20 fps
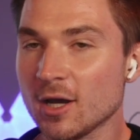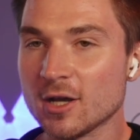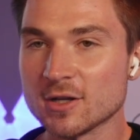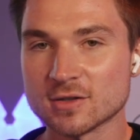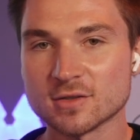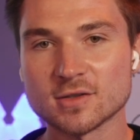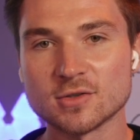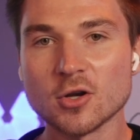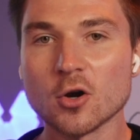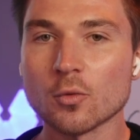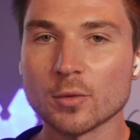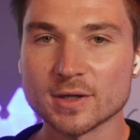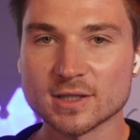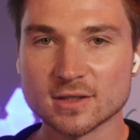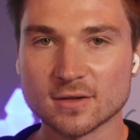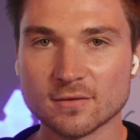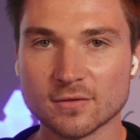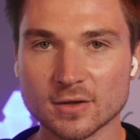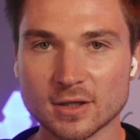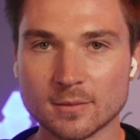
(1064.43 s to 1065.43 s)
So there's no
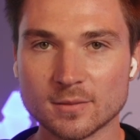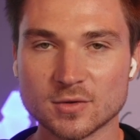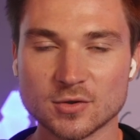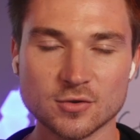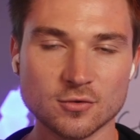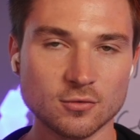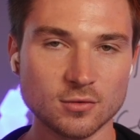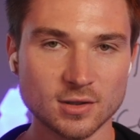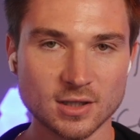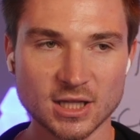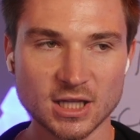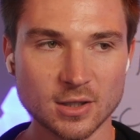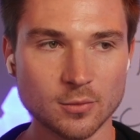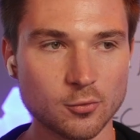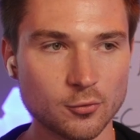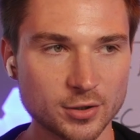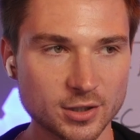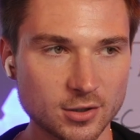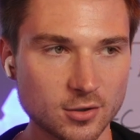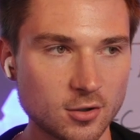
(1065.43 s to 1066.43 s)
reason for them to keep
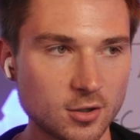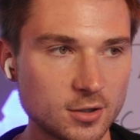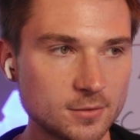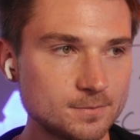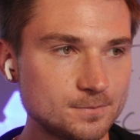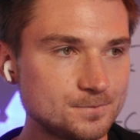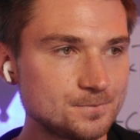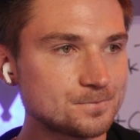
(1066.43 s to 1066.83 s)
reading on.